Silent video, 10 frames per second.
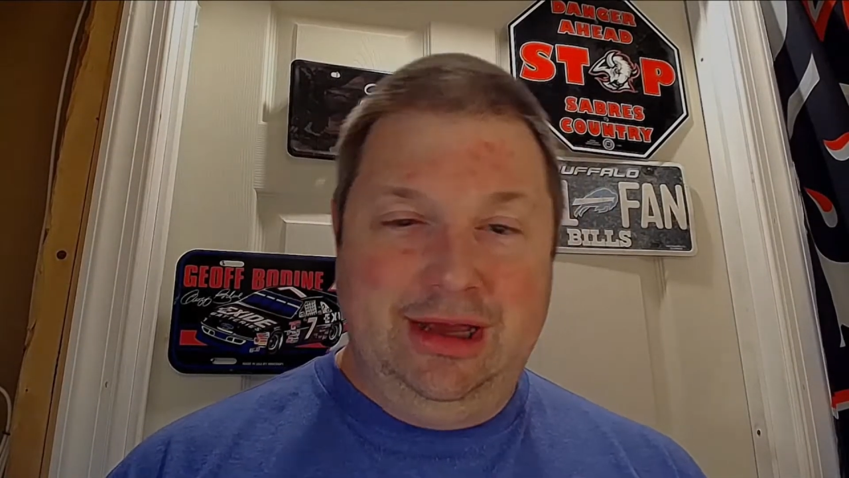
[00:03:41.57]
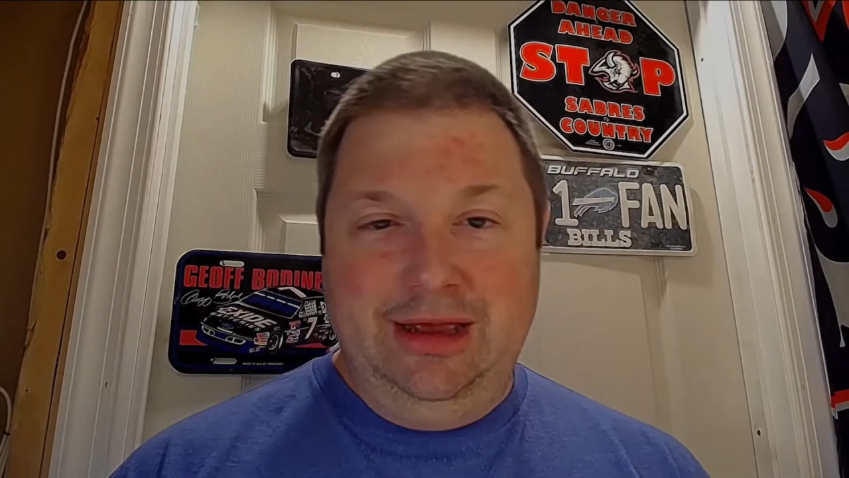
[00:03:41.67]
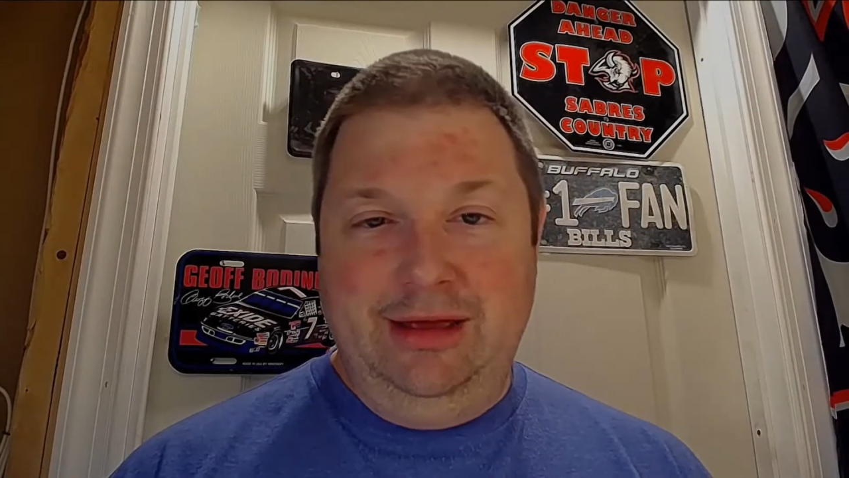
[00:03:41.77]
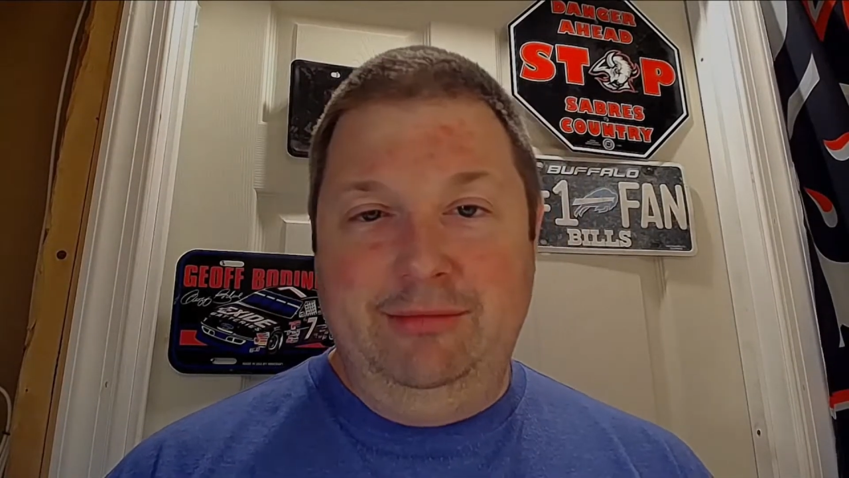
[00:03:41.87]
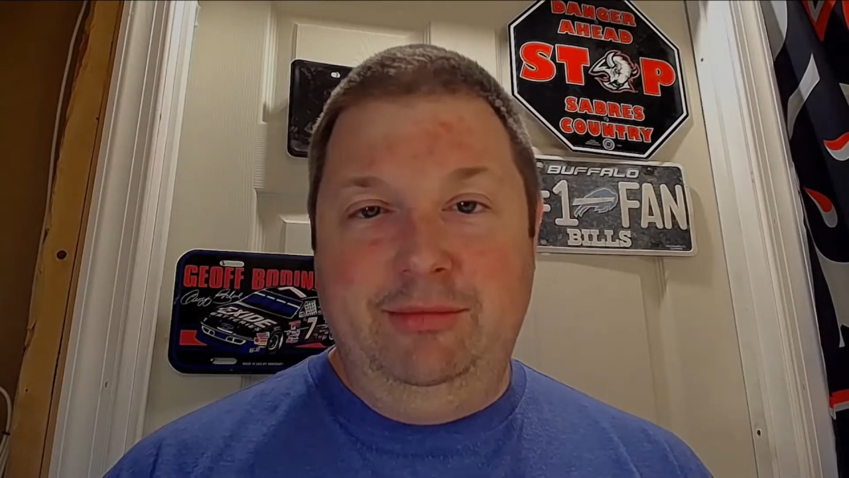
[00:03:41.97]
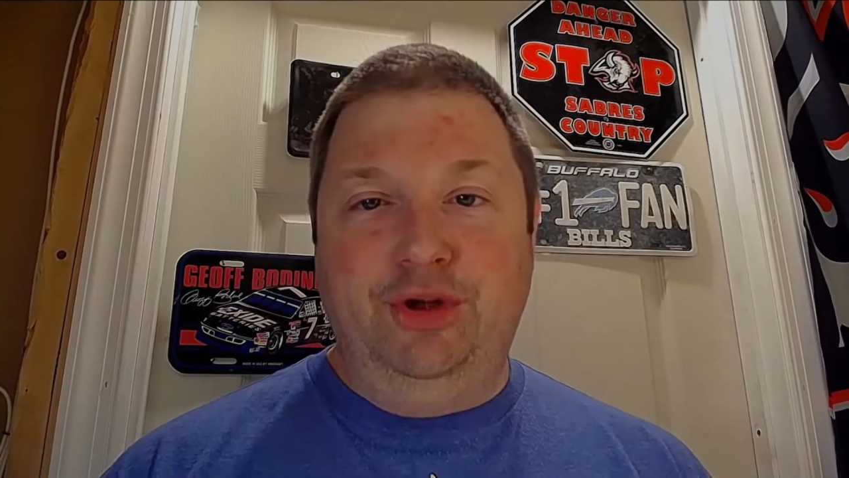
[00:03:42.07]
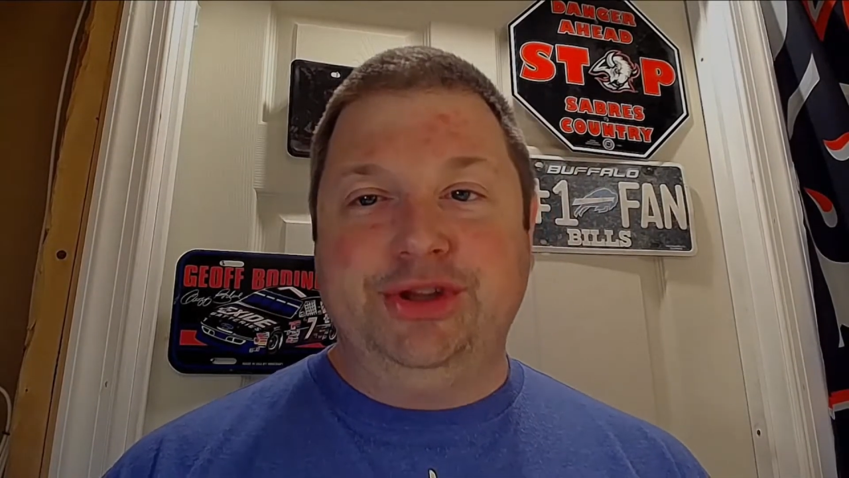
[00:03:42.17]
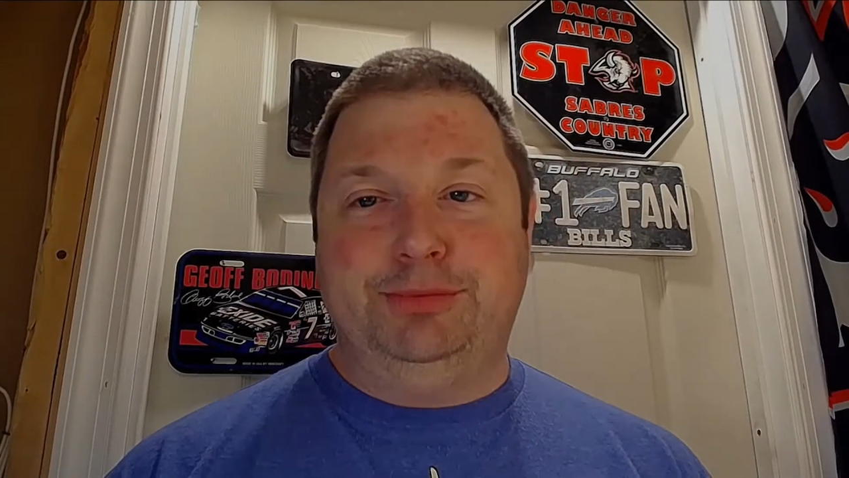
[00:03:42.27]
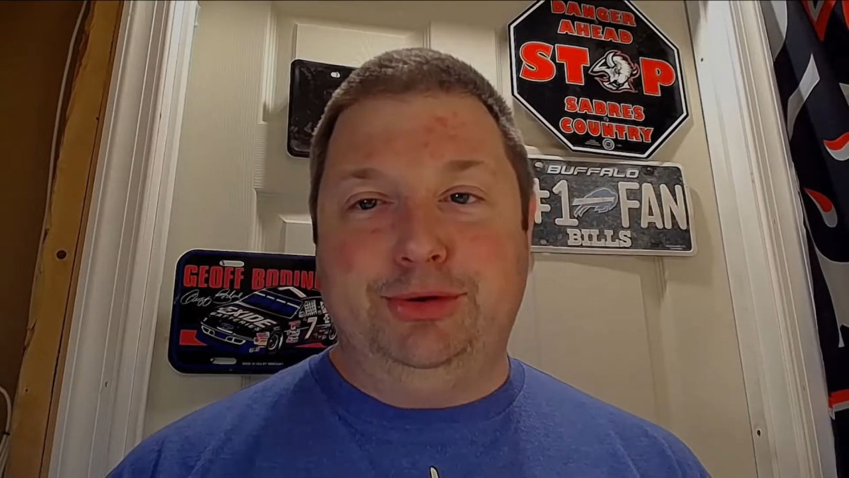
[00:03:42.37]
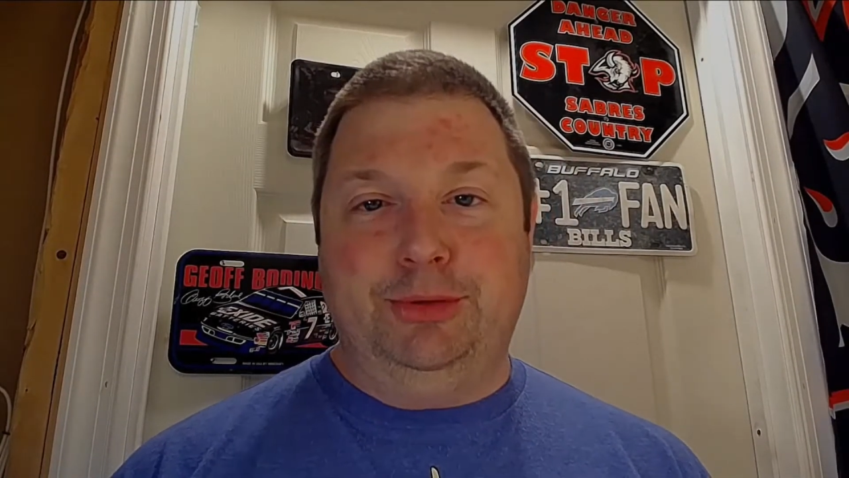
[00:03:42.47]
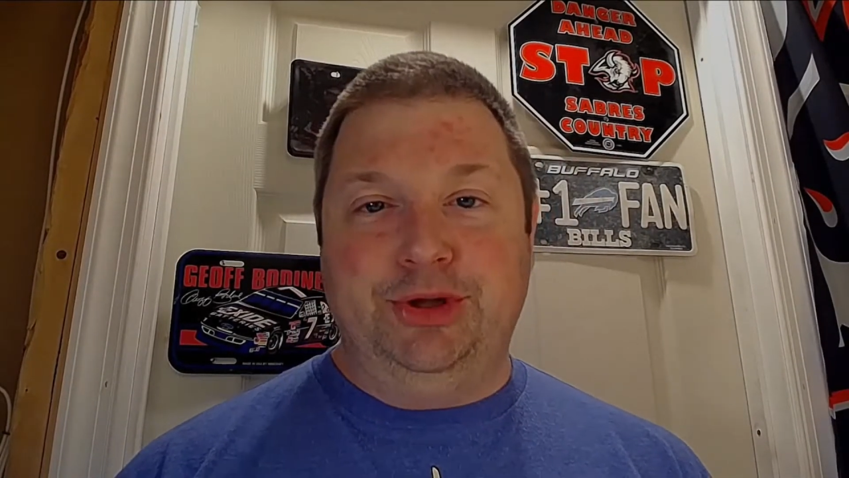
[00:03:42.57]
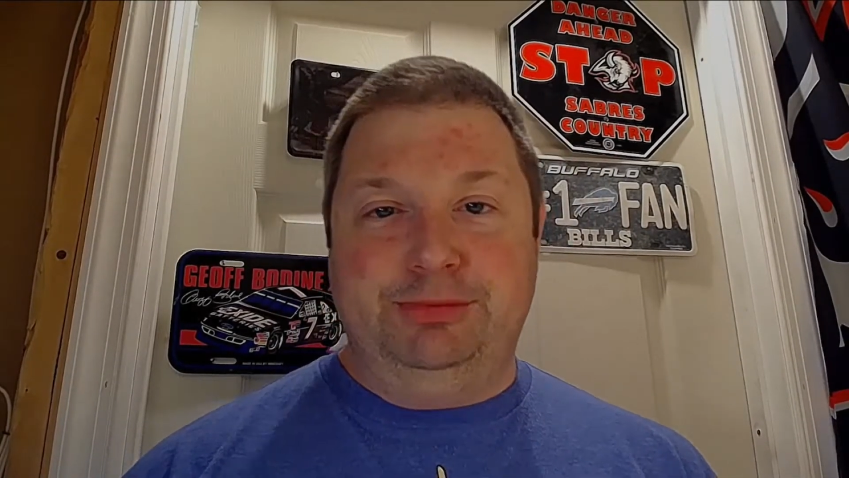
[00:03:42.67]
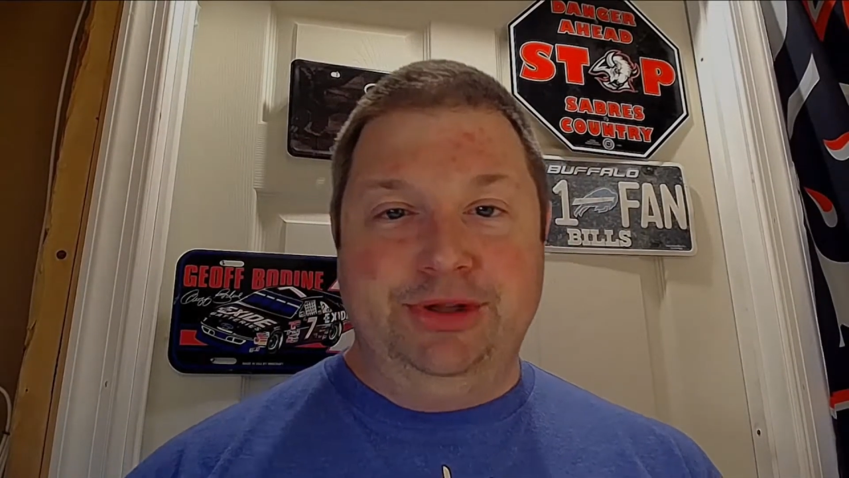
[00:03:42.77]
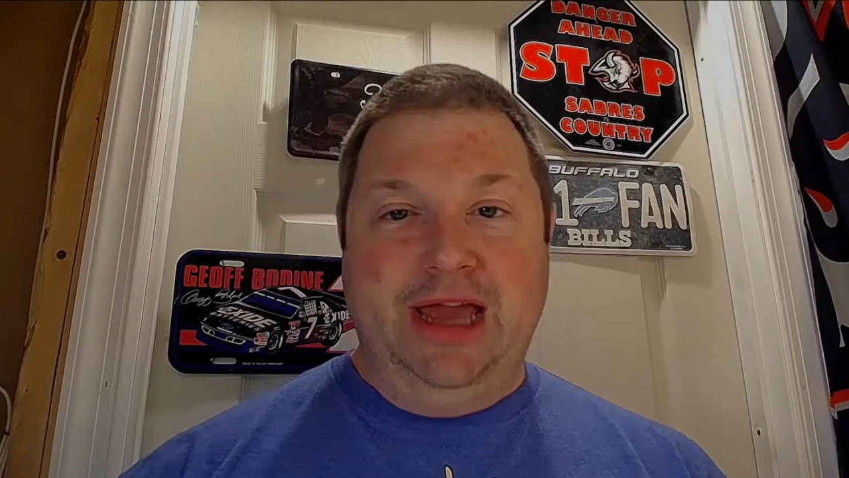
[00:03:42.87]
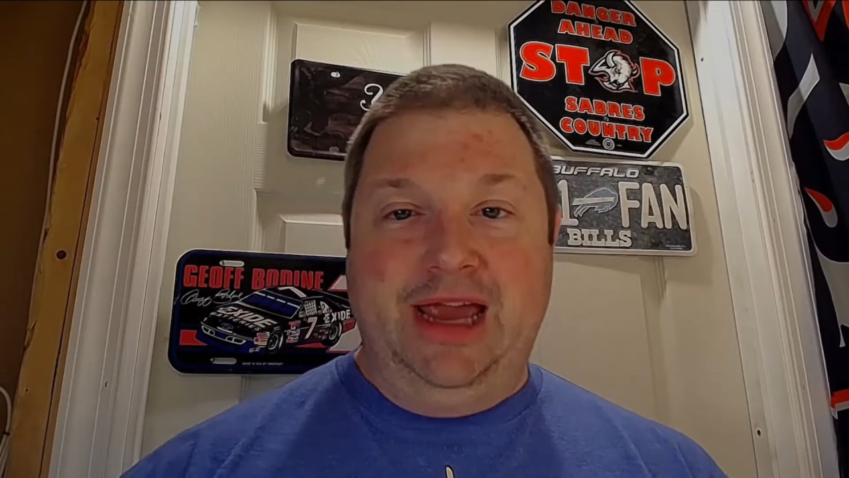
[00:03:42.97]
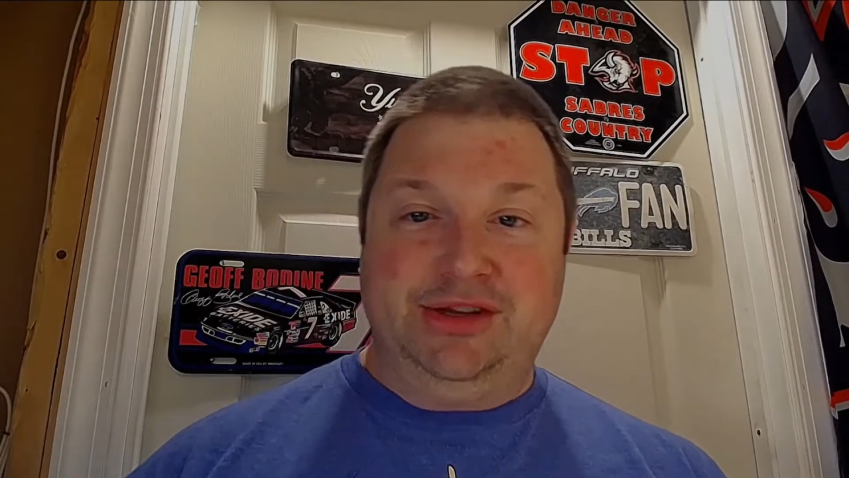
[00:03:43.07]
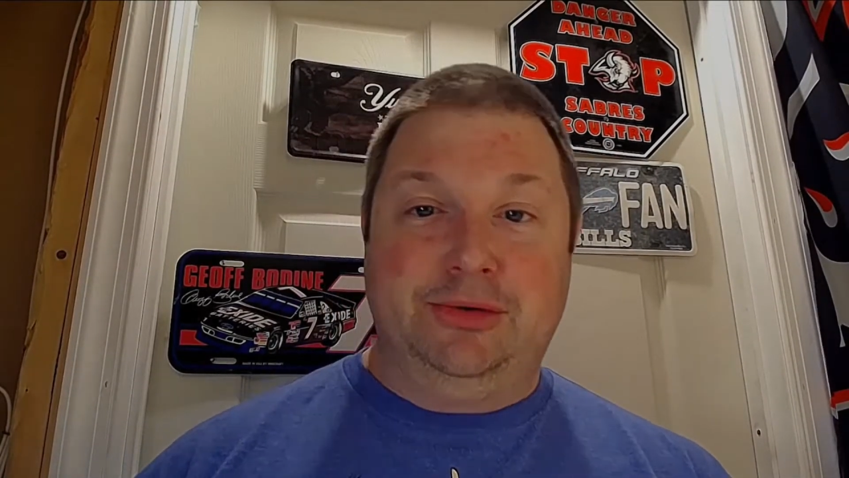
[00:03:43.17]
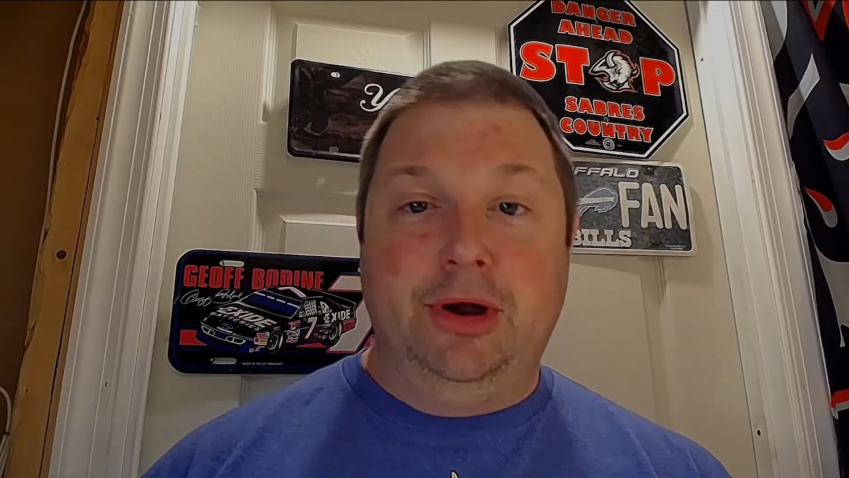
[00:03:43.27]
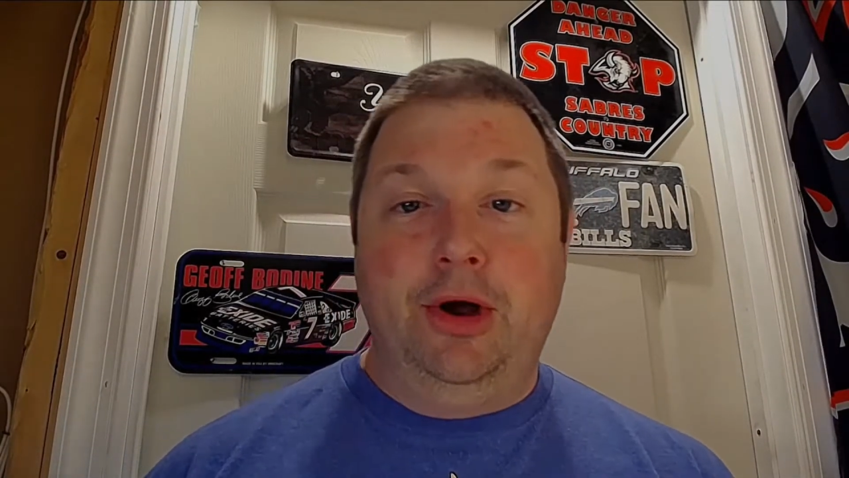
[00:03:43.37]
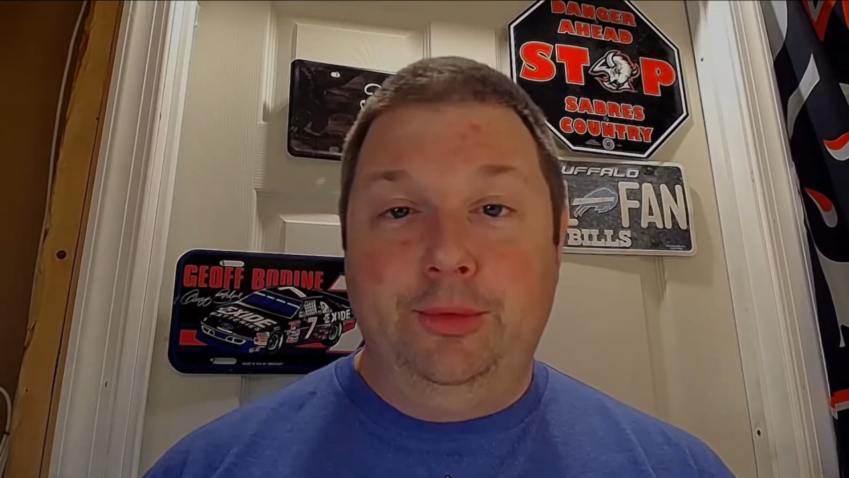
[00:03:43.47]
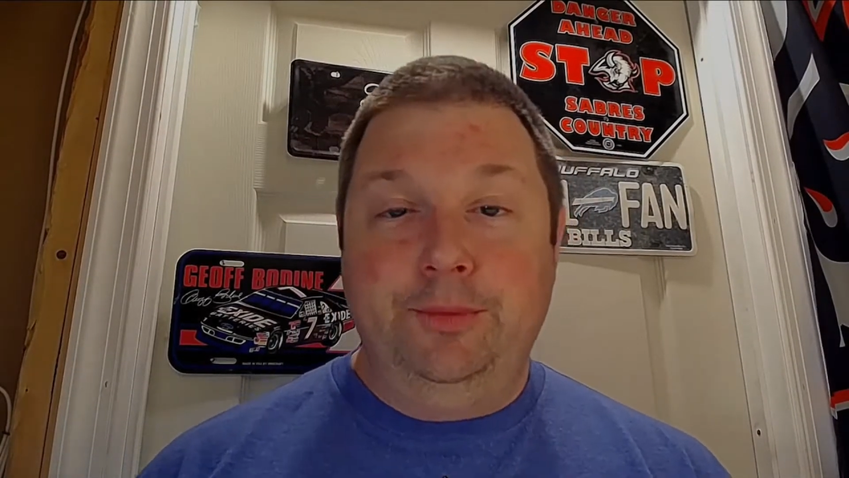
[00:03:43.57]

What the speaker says: multiple days in a row.